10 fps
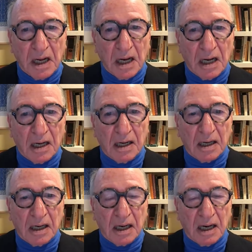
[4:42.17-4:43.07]

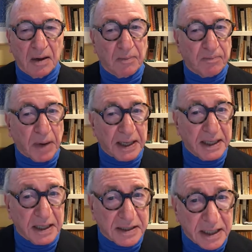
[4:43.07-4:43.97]
But
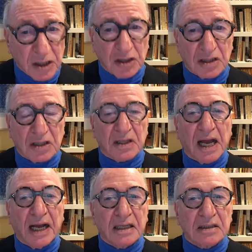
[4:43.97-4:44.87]
in addition to
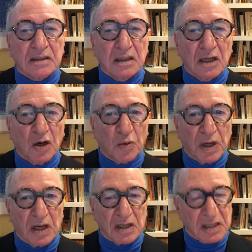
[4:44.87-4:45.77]
that,
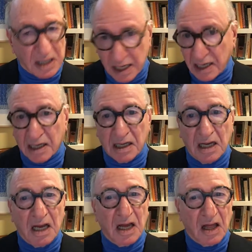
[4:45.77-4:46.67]
we are seeing
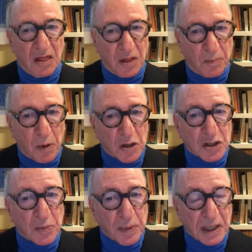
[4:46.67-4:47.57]
the
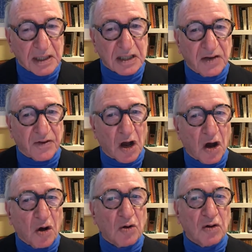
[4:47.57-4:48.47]
possibility of a
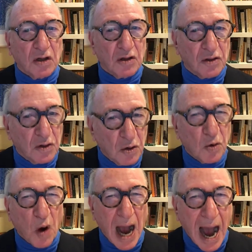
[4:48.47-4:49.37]
whole
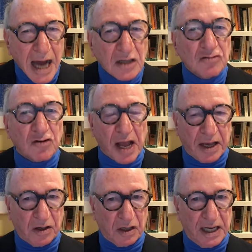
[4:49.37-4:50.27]
new
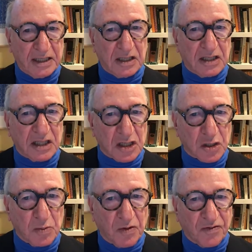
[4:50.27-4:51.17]
unregulated
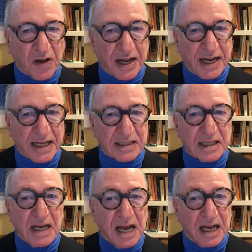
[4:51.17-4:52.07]
system of
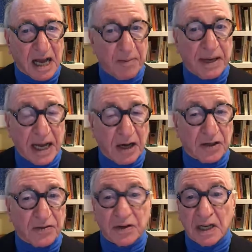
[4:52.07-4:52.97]
finance coming
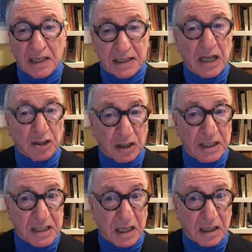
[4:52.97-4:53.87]
out of
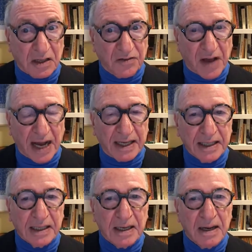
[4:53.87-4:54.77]
essentially Silicon Valley.